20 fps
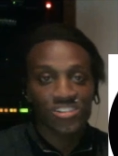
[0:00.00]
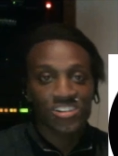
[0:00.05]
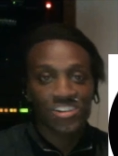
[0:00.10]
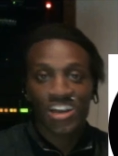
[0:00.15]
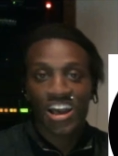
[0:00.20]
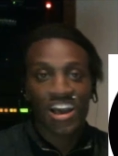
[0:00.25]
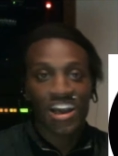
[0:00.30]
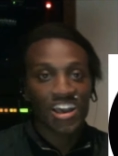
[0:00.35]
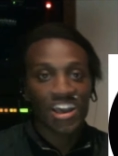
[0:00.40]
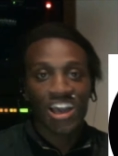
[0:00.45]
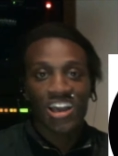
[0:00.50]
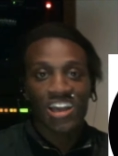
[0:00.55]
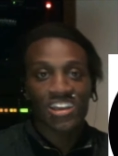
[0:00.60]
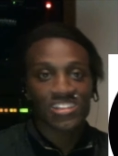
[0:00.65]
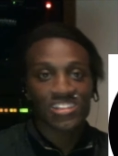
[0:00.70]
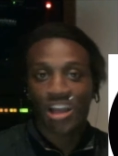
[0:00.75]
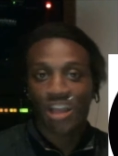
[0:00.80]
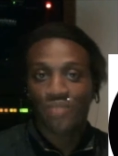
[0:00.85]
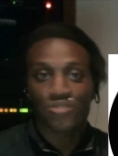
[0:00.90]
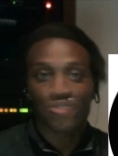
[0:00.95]
I, I,
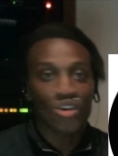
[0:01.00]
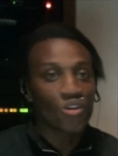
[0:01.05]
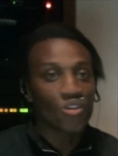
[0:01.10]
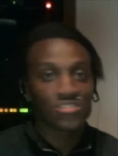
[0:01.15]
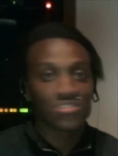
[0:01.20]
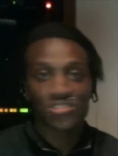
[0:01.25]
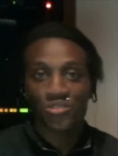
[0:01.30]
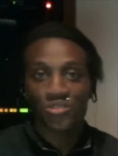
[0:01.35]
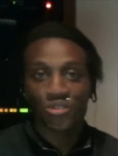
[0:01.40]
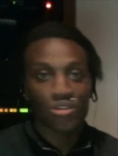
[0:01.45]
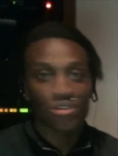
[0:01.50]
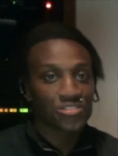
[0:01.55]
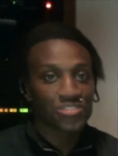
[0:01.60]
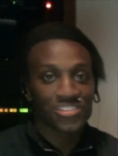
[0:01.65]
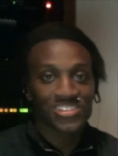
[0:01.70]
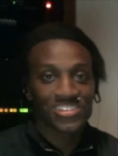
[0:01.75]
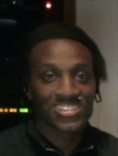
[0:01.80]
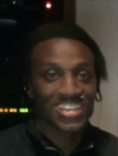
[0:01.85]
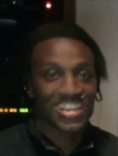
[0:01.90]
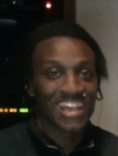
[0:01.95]
I'm going somewhere with
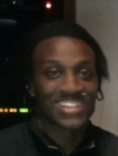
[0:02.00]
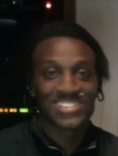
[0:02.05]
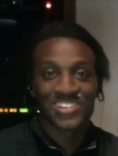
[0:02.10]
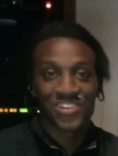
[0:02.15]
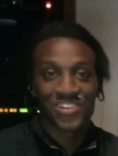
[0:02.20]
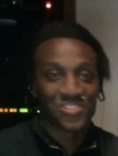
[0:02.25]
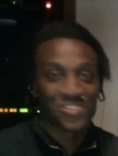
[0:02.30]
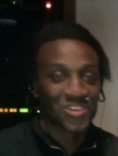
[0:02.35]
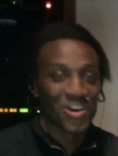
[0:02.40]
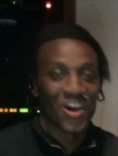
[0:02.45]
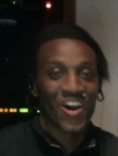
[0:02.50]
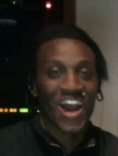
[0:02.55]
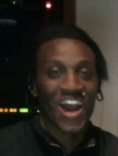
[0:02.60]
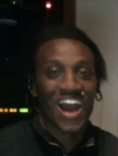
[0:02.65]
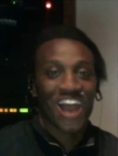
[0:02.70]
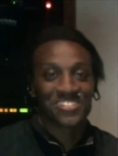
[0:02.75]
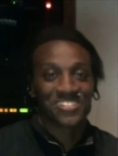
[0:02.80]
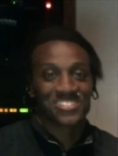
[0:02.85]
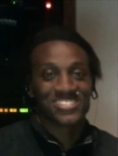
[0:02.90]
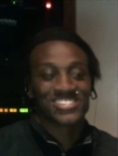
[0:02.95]
this. I don't know
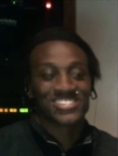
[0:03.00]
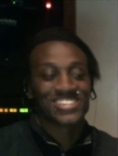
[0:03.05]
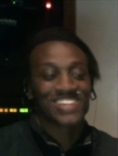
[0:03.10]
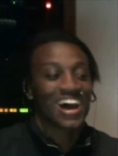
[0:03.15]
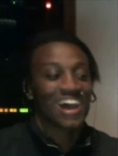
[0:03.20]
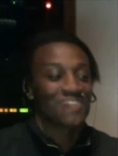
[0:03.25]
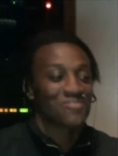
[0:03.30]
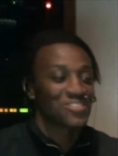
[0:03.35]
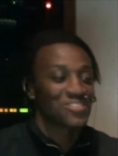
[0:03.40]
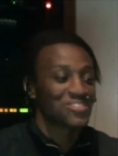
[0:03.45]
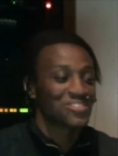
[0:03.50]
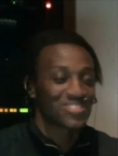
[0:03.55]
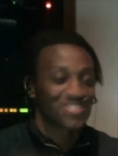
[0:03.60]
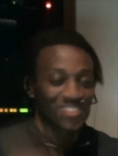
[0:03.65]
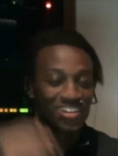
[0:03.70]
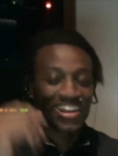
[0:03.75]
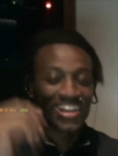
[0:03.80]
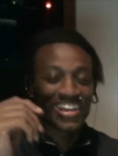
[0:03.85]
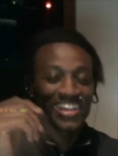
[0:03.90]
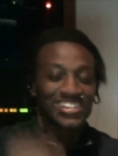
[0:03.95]
how to stop this
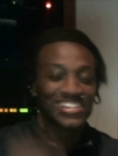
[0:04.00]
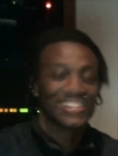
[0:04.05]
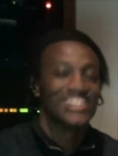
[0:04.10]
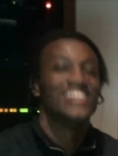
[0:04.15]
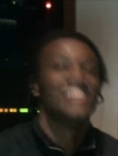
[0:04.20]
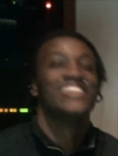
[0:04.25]
train.